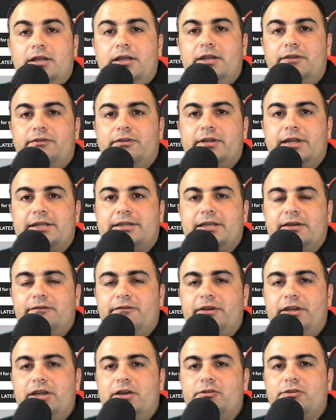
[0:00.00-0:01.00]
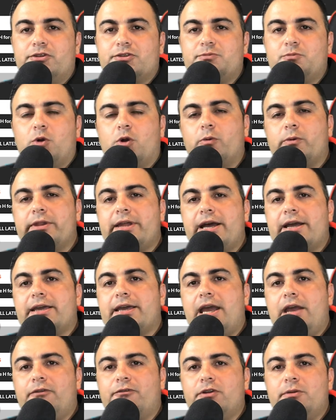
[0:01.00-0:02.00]
If you liked that video, there's more where that
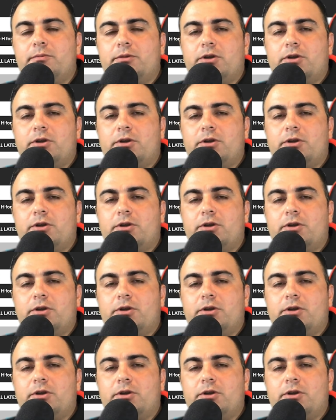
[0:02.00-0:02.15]
came from.